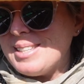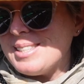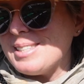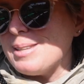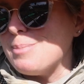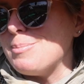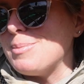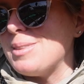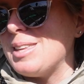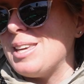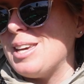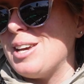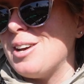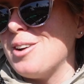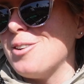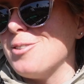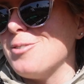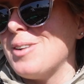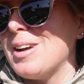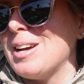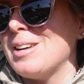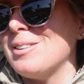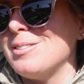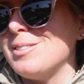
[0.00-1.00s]
something
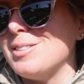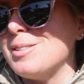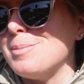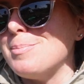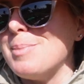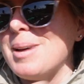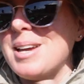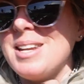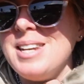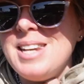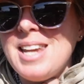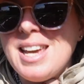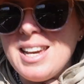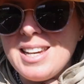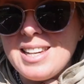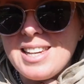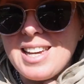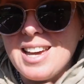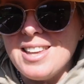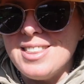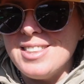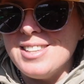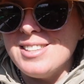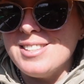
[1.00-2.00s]
around my
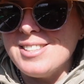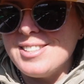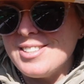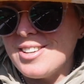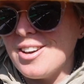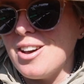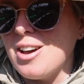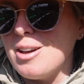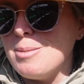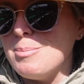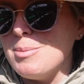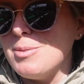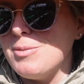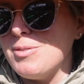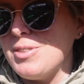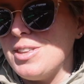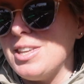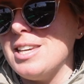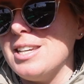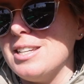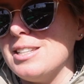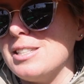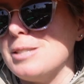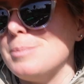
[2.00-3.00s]
neck at this time of the
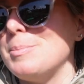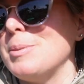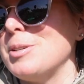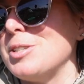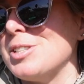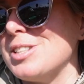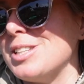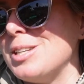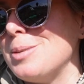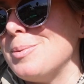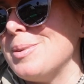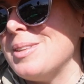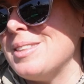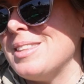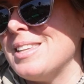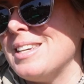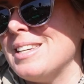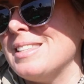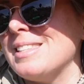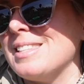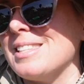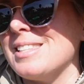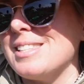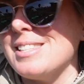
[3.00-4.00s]
year, especially when
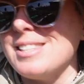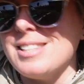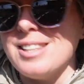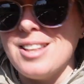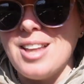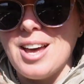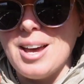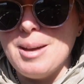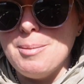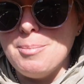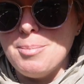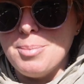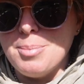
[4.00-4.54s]
there's a slight